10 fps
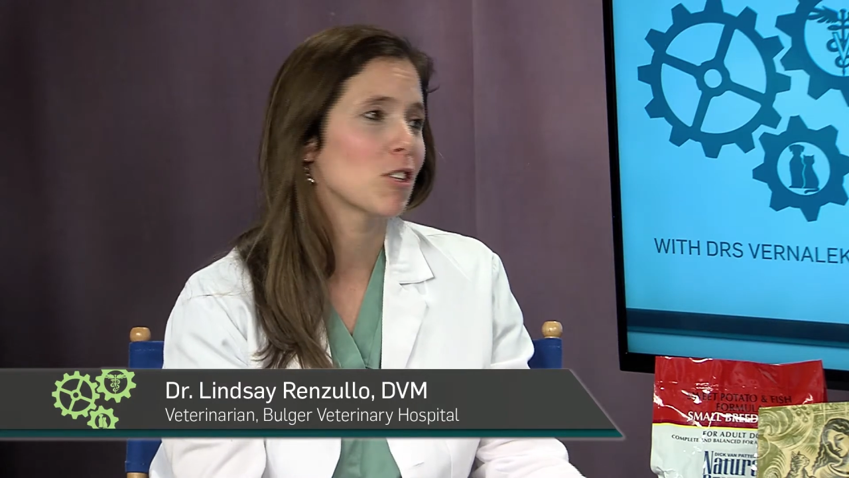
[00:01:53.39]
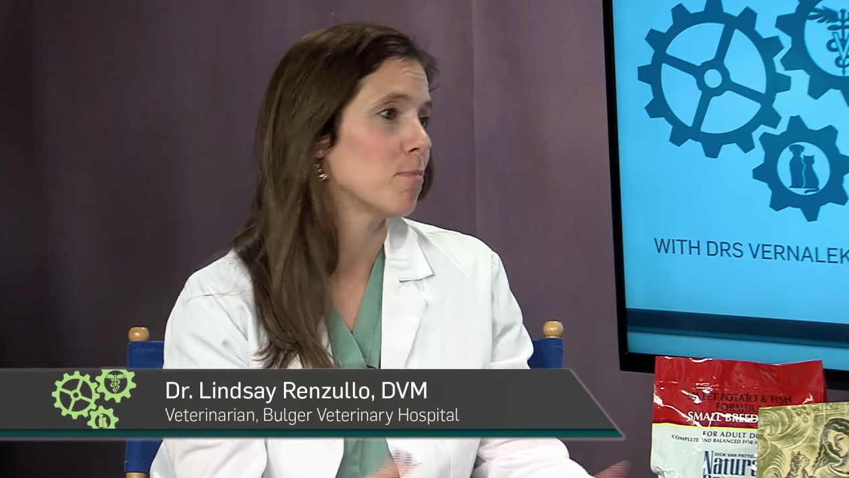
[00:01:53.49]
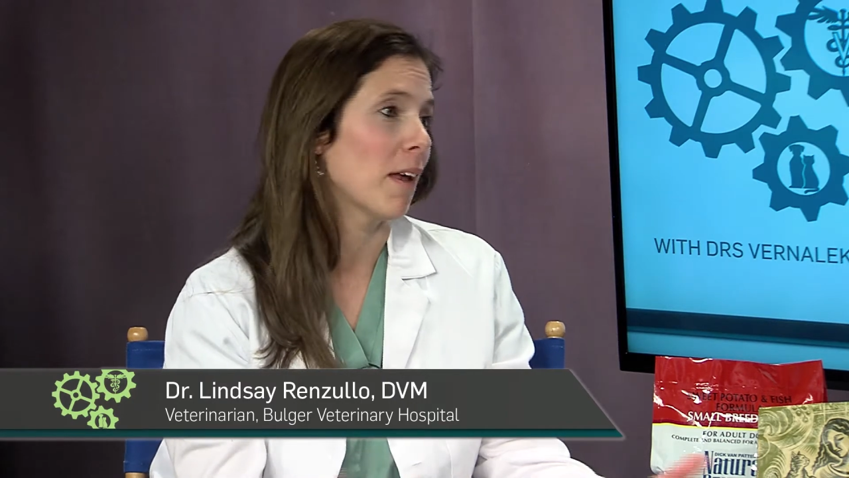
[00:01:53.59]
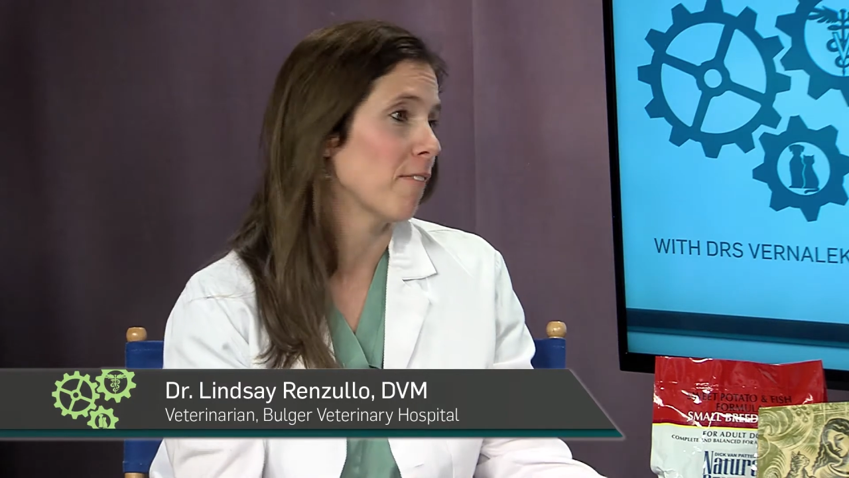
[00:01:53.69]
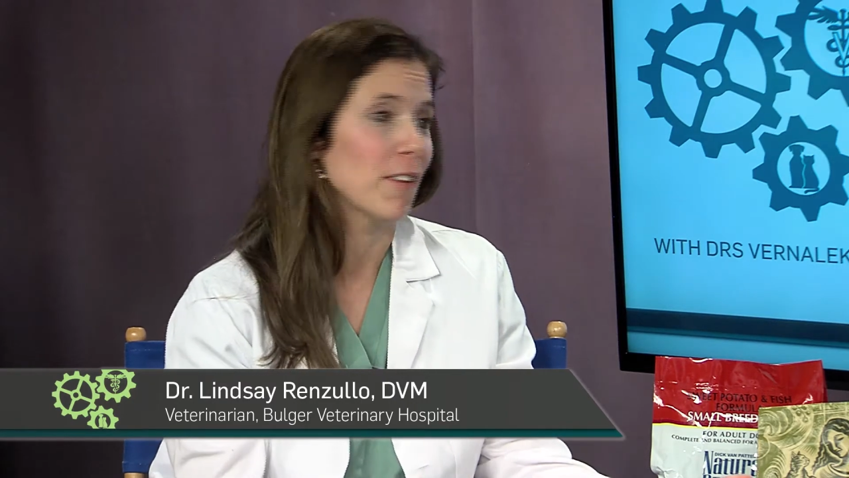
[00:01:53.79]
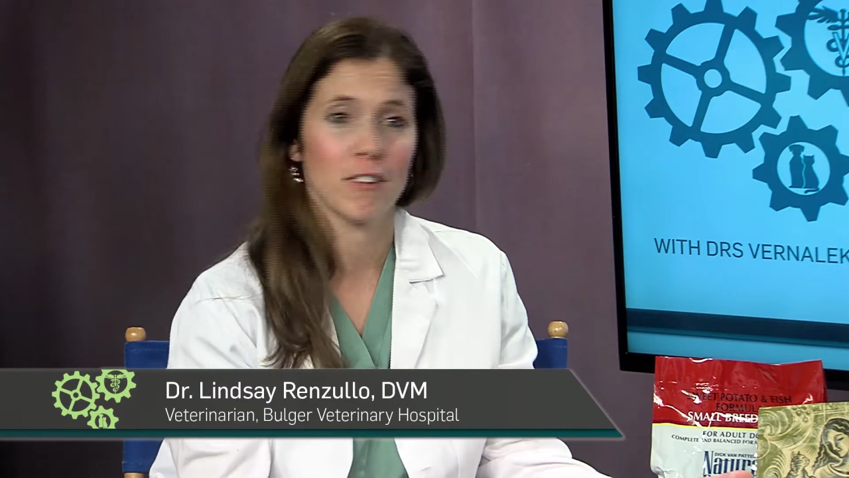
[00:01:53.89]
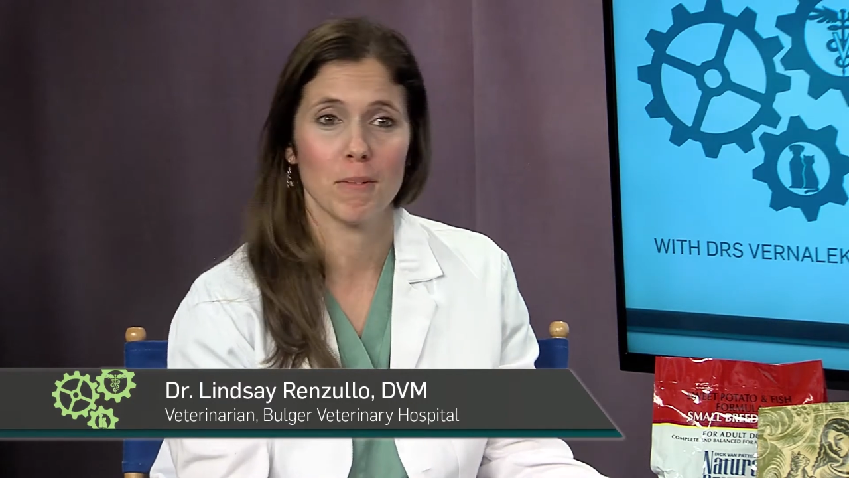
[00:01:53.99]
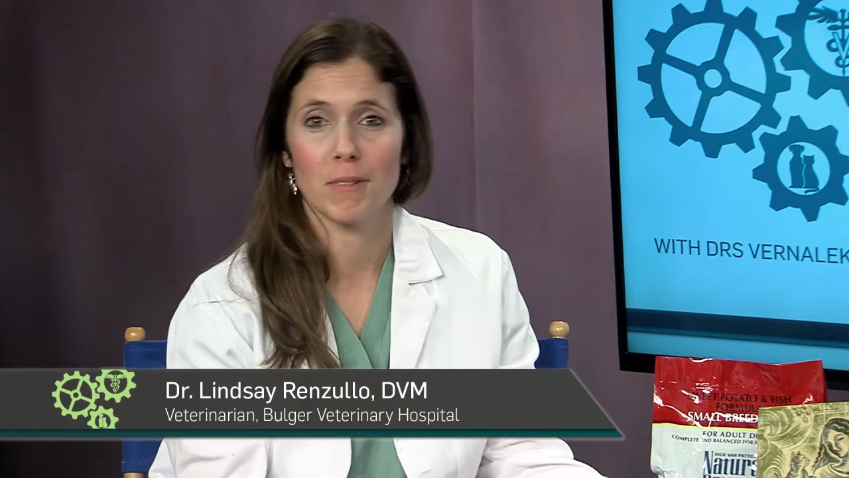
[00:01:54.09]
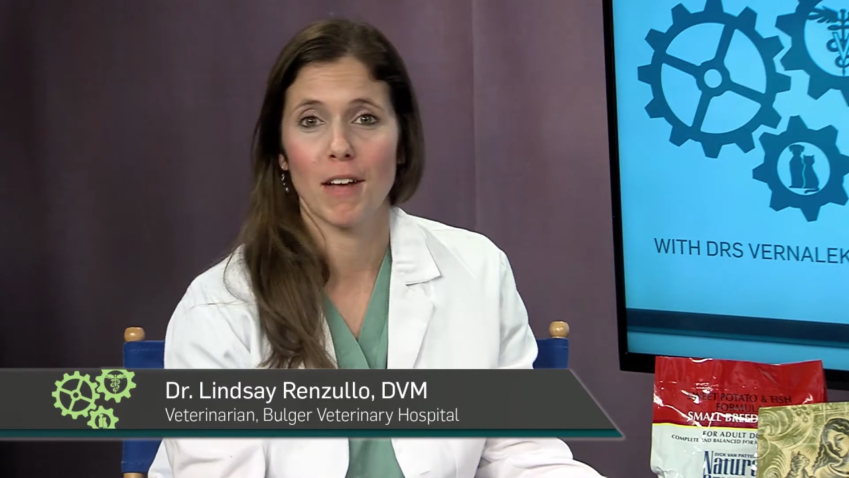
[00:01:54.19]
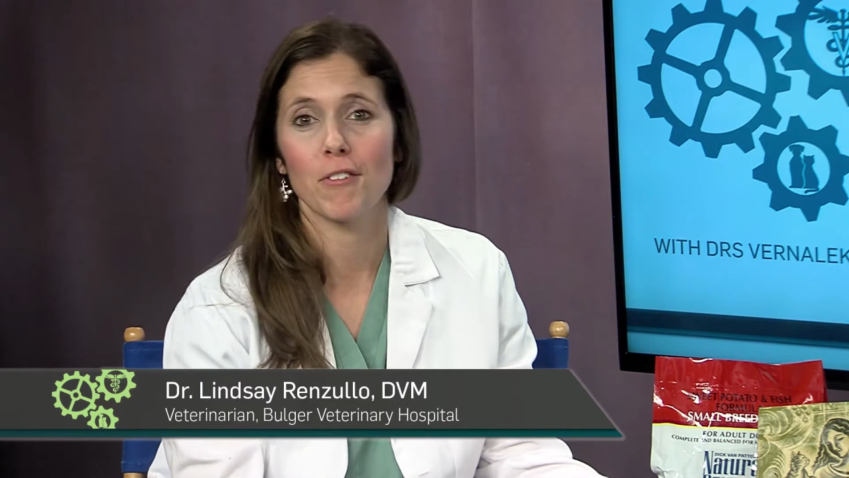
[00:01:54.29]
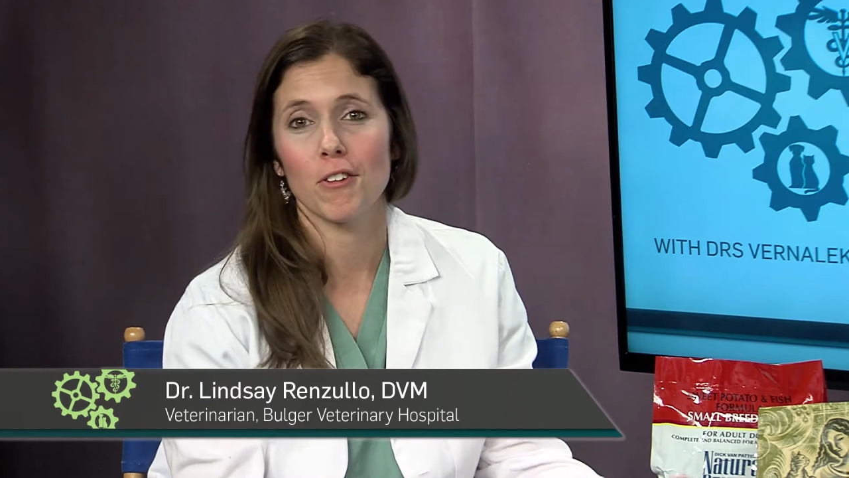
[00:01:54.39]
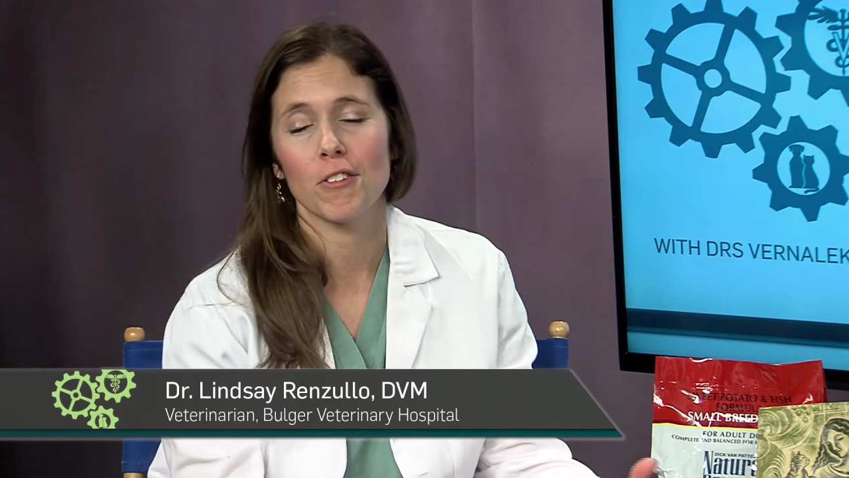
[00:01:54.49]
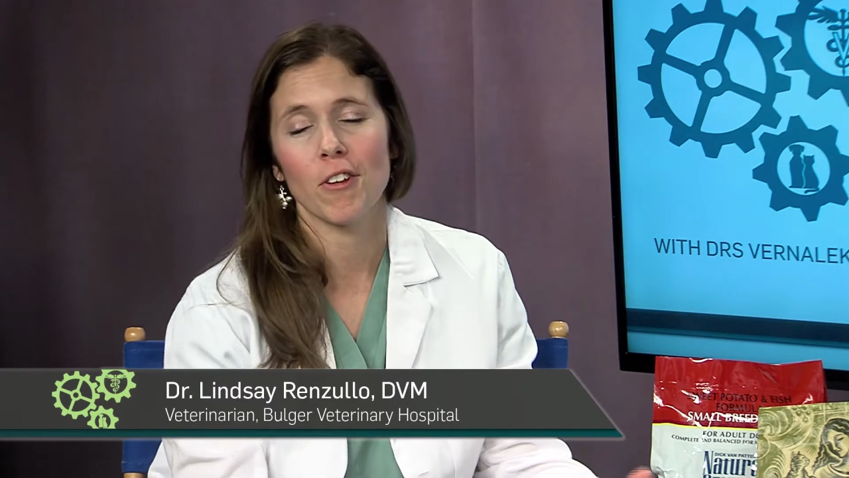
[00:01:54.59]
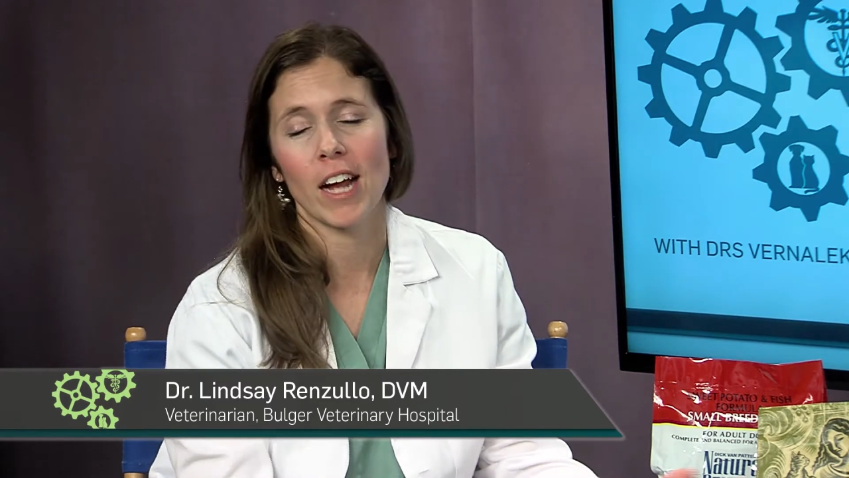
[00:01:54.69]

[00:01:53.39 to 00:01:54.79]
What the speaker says: benefit to themselves. They're